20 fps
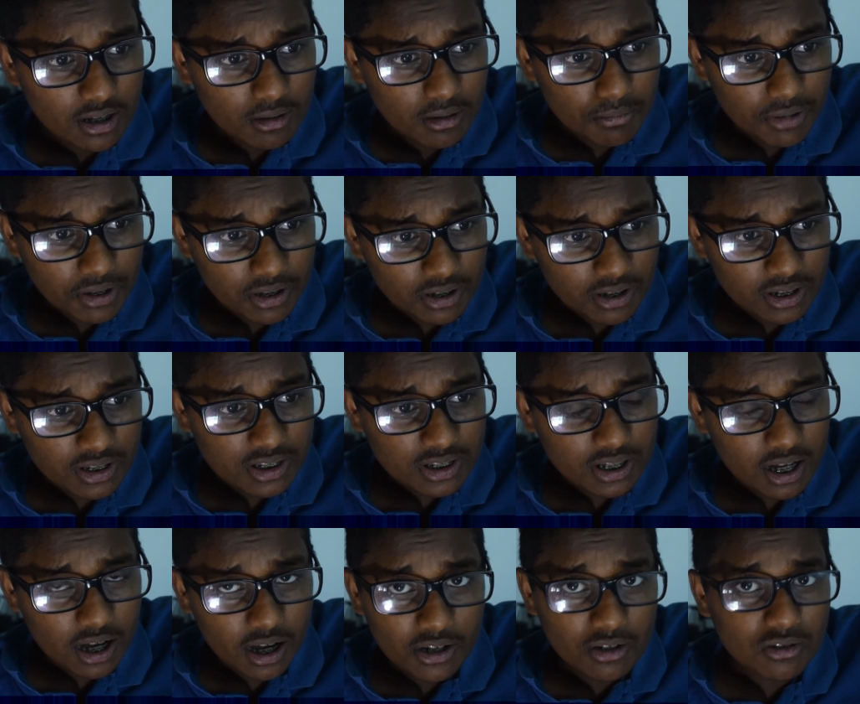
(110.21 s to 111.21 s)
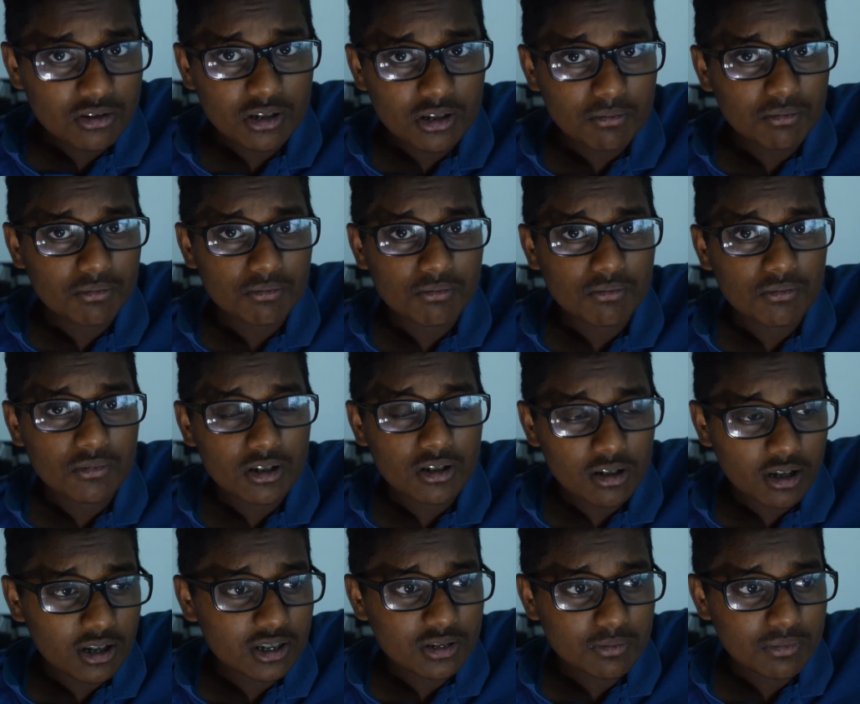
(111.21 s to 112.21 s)
because I know some
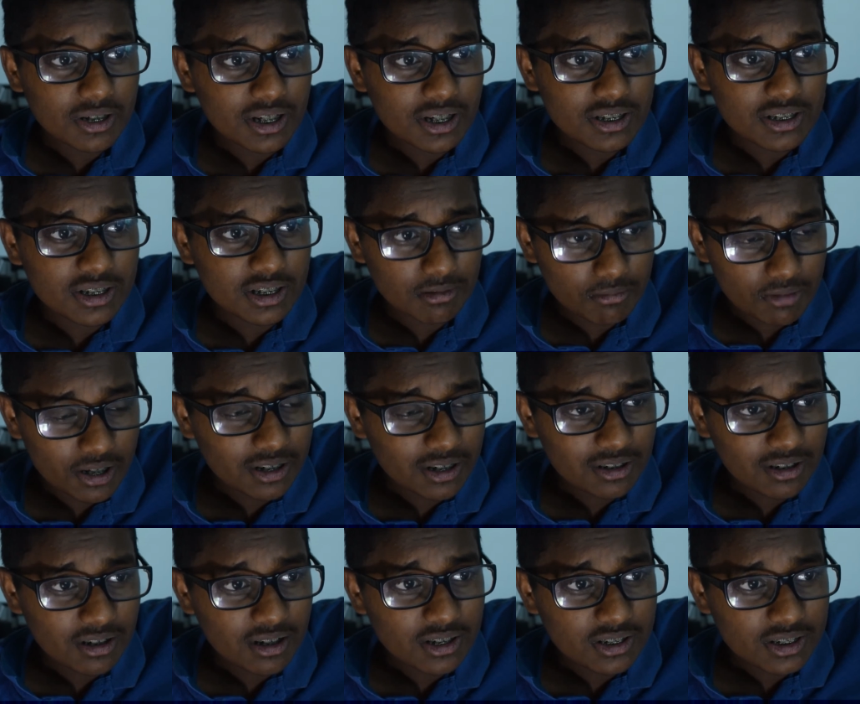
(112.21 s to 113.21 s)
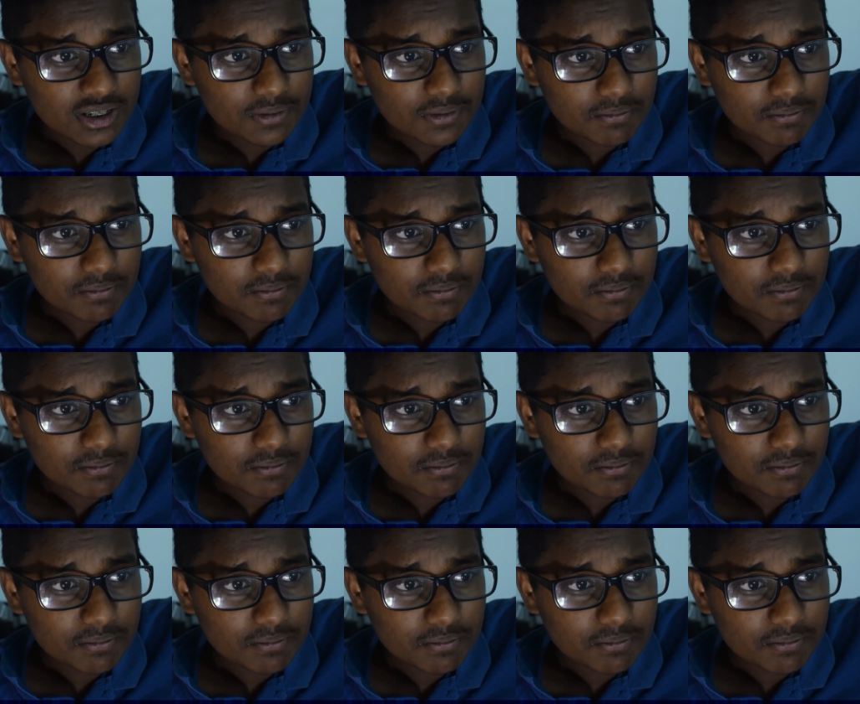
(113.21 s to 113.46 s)
classmates in my class,